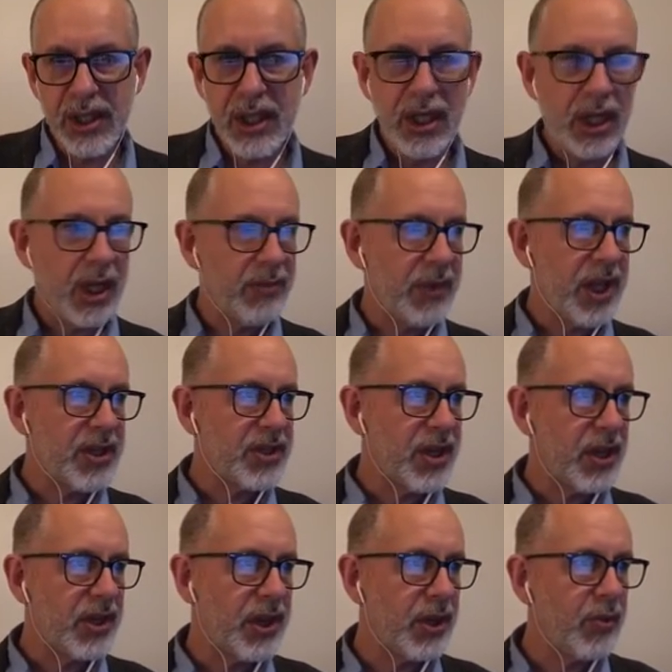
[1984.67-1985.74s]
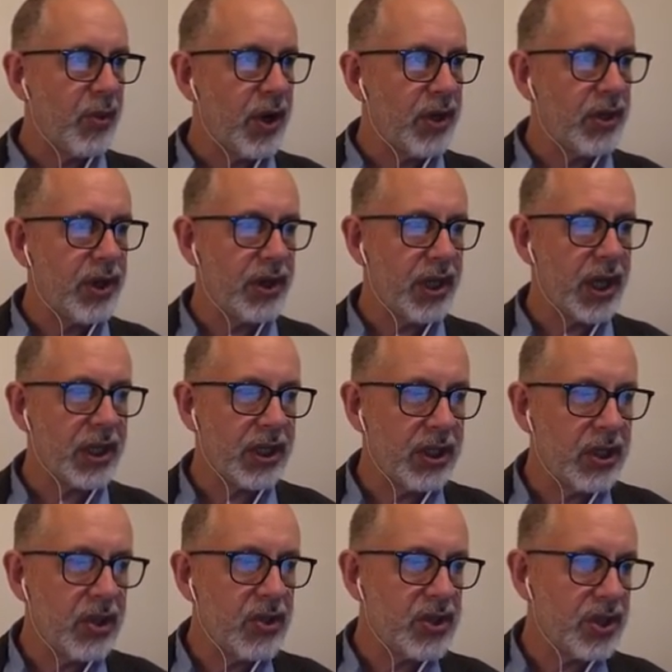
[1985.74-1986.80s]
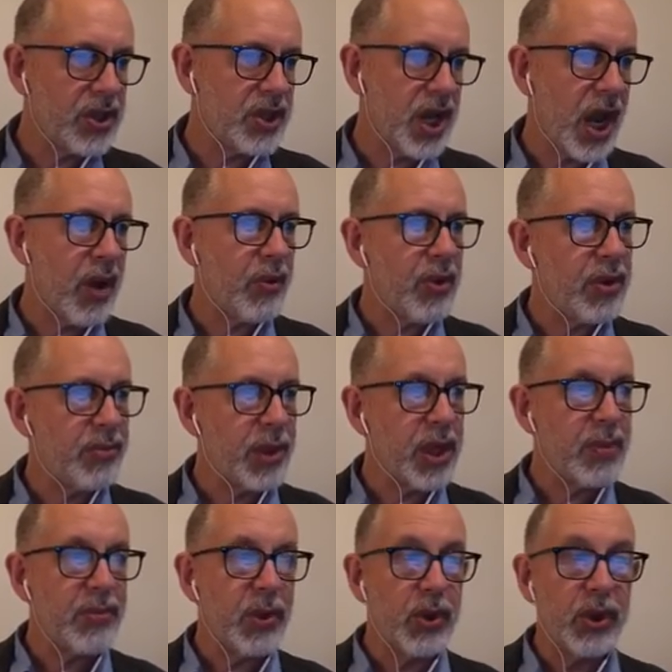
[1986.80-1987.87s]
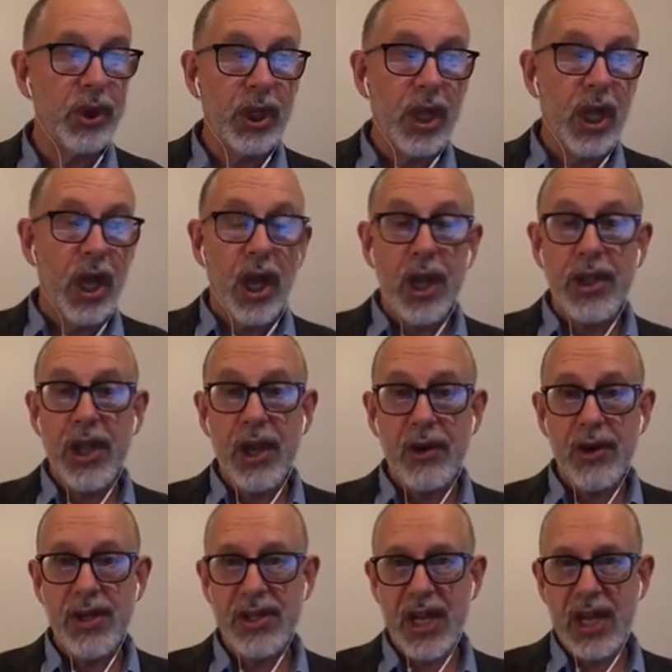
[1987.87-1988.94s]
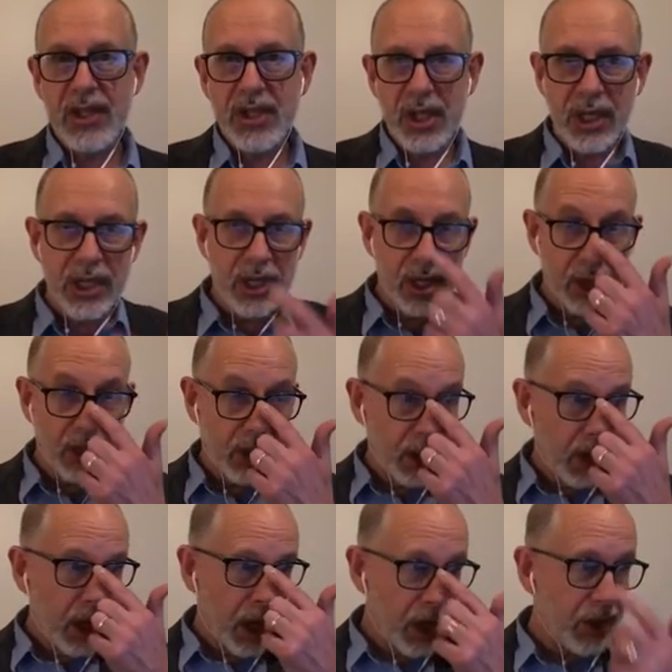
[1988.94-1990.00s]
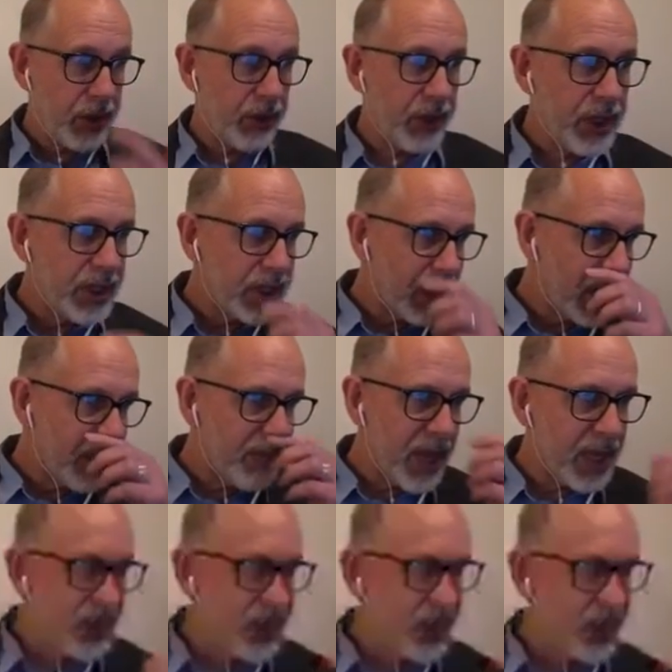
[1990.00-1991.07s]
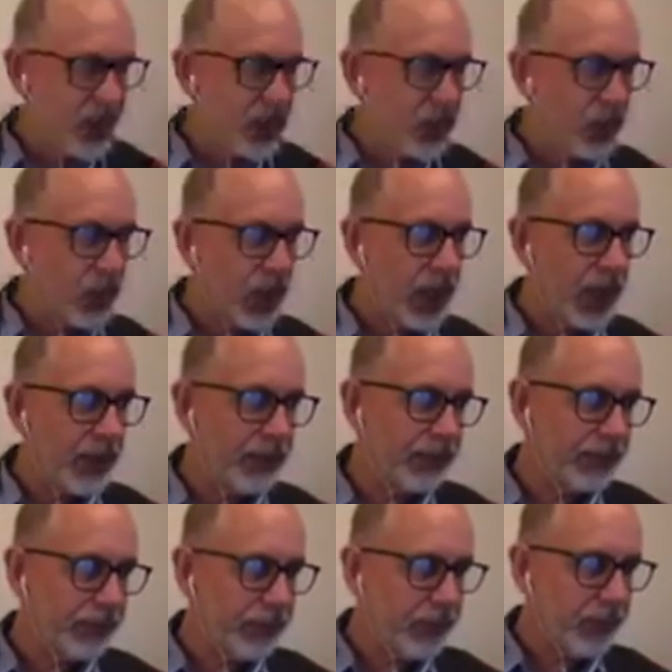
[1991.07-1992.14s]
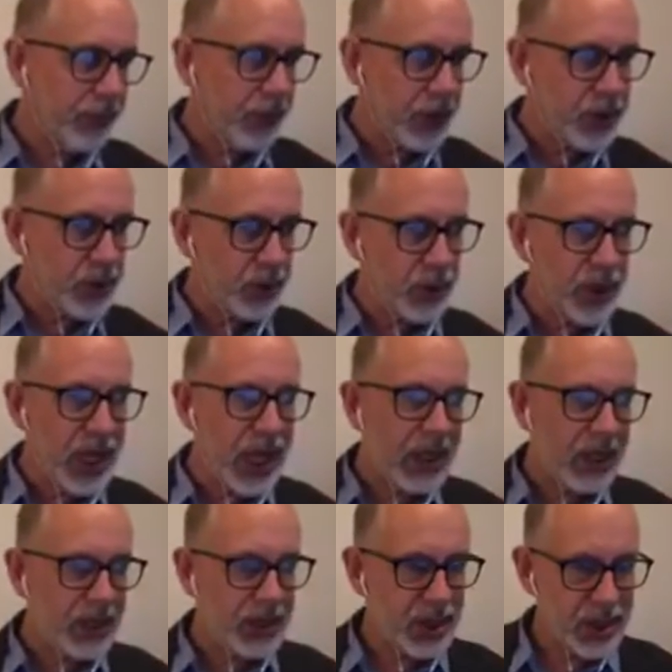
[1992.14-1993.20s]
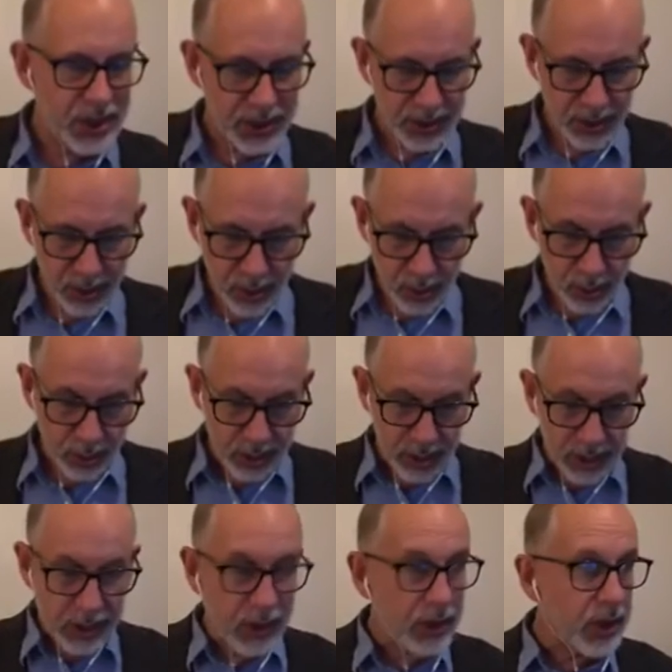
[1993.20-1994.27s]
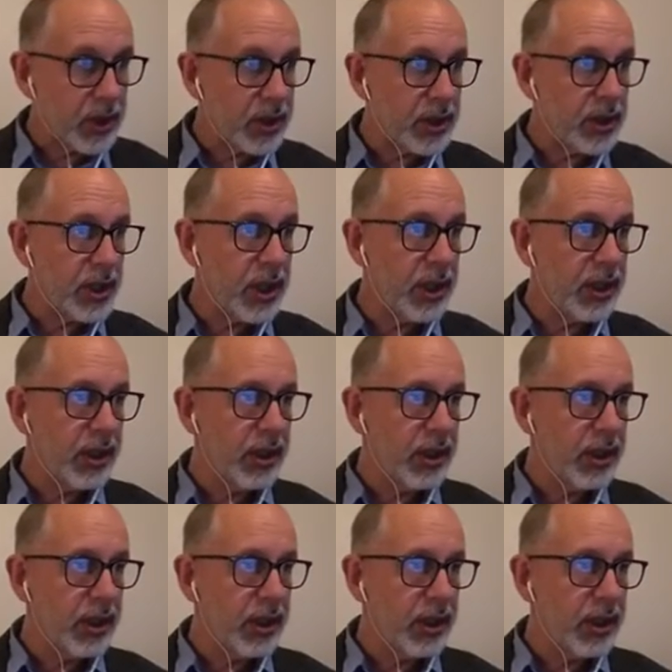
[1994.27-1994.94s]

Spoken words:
And that's something that they can use to chat with people. And there is actually a three-dimensional virtual reality school that you can